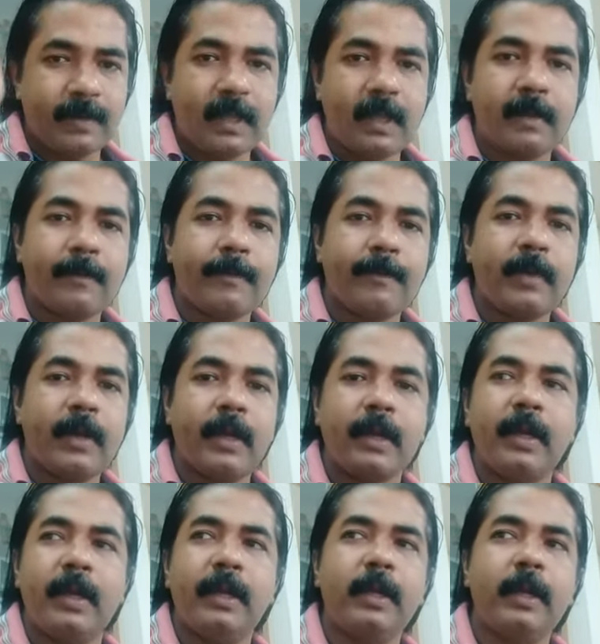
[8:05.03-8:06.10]
A
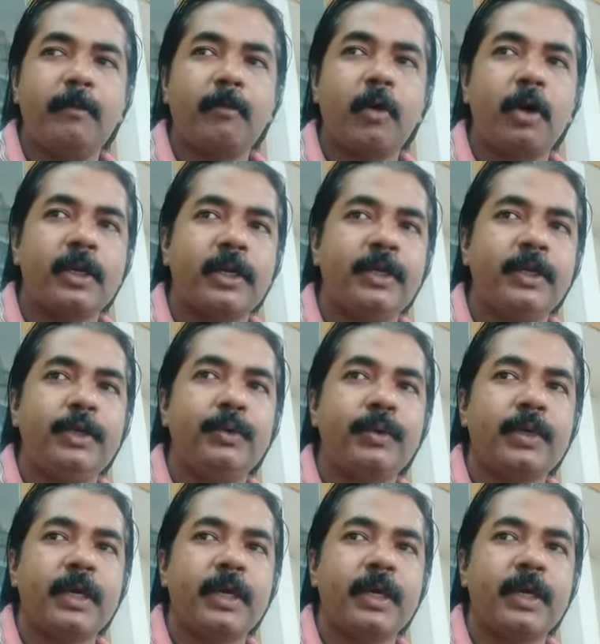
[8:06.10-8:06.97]
kingdom got a new